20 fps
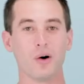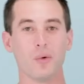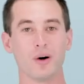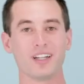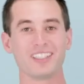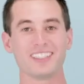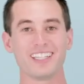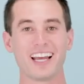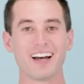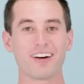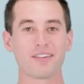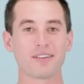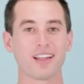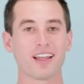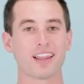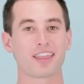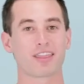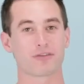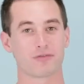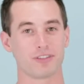One
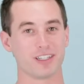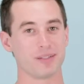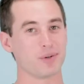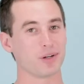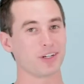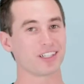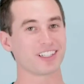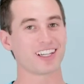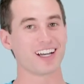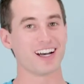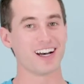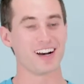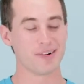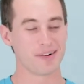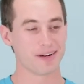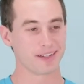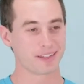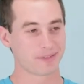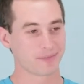down, 3 more to go.